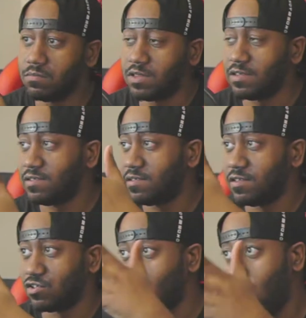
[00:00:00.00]

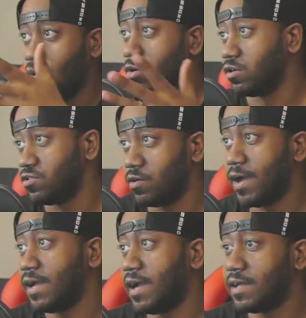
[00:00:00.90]
this cord. So
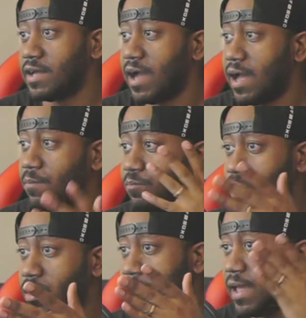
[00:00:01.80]
I
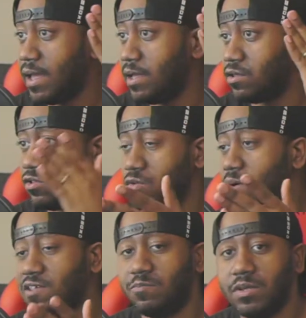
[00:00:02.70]
bought a
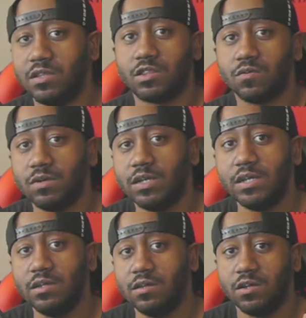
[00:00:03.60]
USB
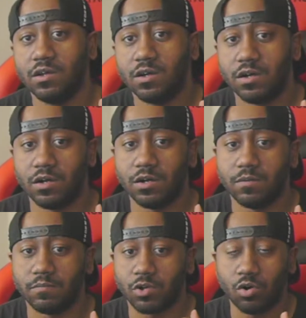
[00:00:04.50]
3
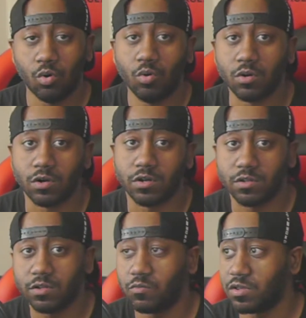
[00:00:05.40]
cord
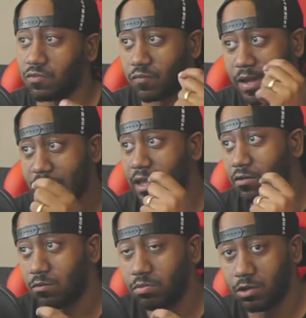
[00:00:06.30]
with a right
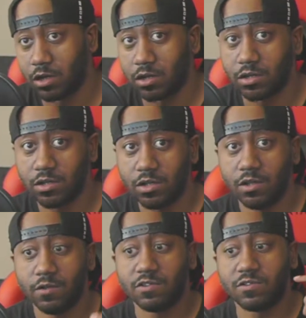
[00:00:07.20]
angle plug
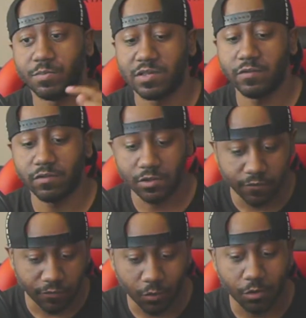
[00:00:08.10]
specifically
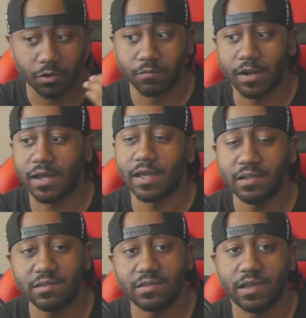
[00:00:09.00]
for my
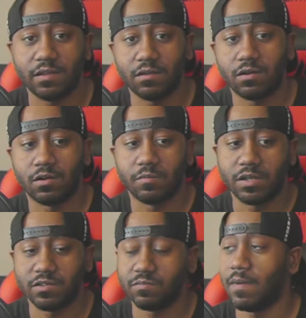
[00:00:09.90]
headset,
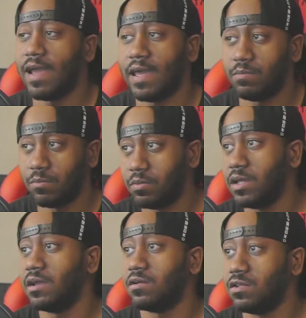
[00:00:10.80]
because I had been
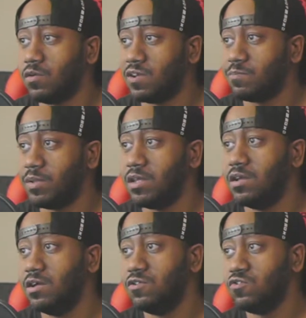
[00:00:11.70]
playing on a USB
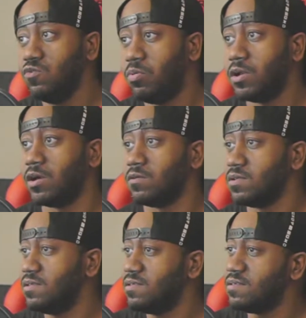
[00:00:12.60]
2.0.
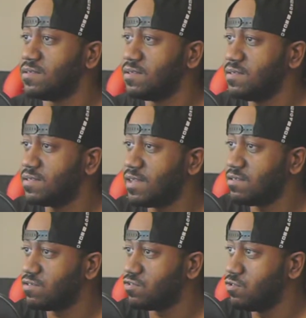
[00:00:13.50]
This
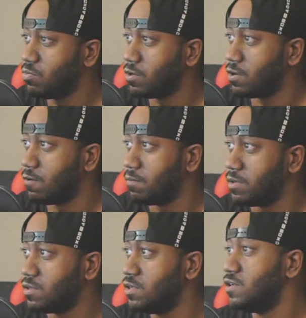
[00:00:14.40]
says 2.0,
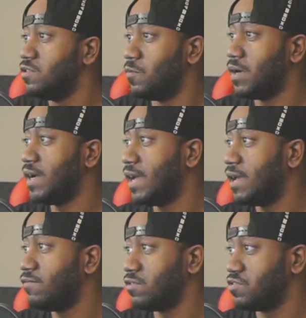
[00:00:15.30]
but the one I
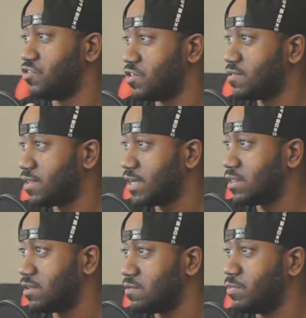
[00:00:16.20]
have looks just
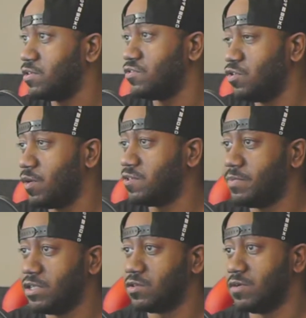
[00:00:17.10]
like this, but it's a
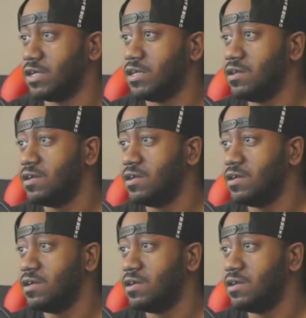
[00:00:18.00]
USB 3